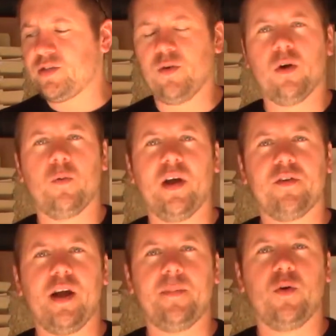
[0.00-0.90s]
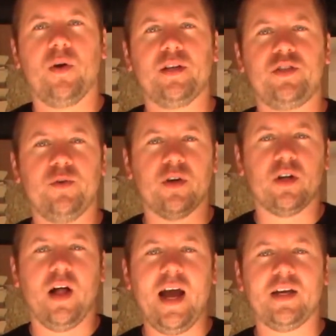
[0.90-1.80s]
or whether I'm going to a
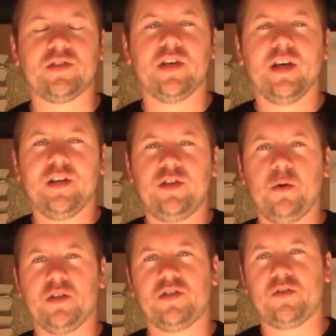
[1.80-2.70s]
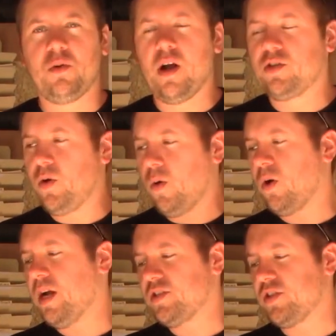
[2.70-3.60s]
class to instruct
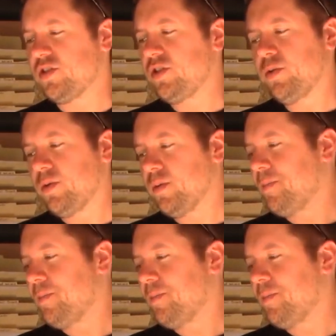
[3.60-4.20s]
or as a student.